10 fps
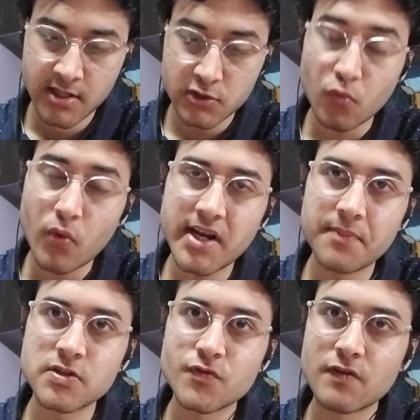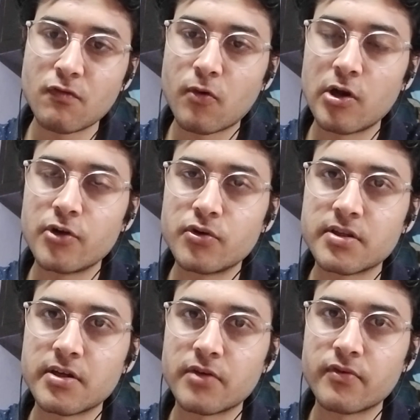So what happens when we
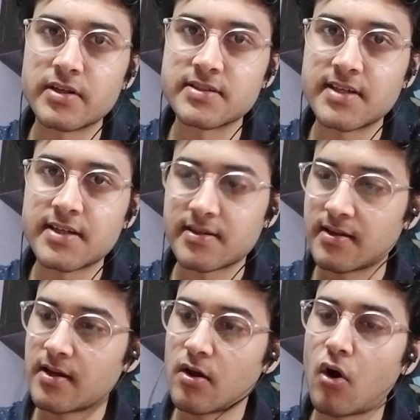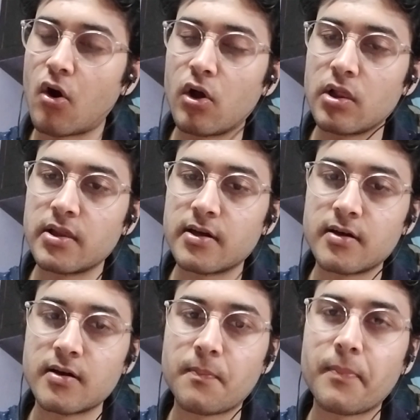pollute the river is that all
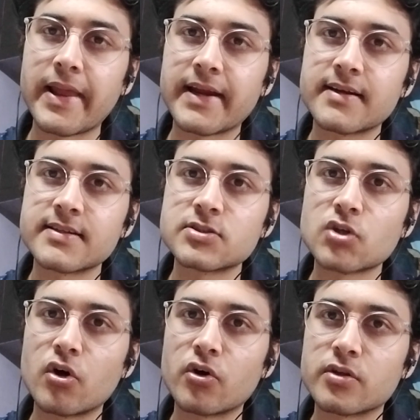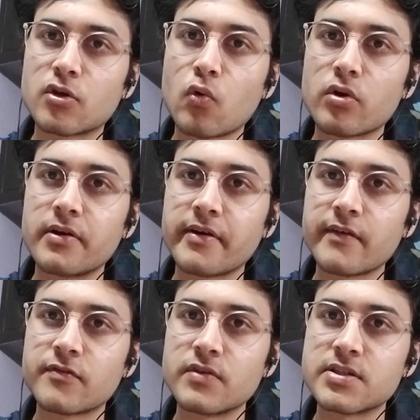the planktons or the coral
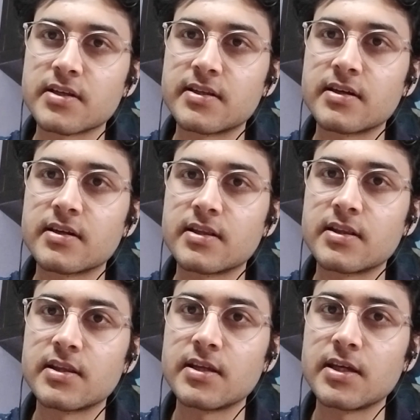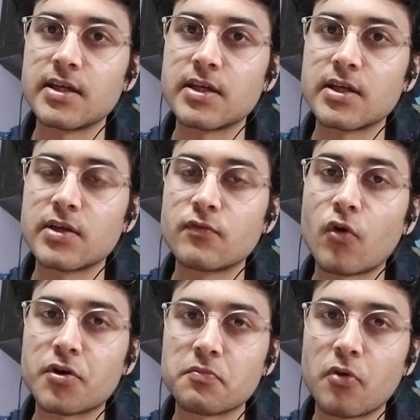reefs which are there in the
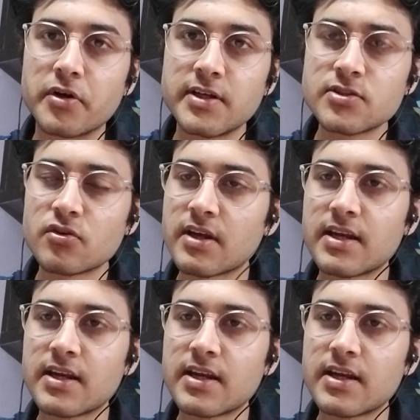water bodies or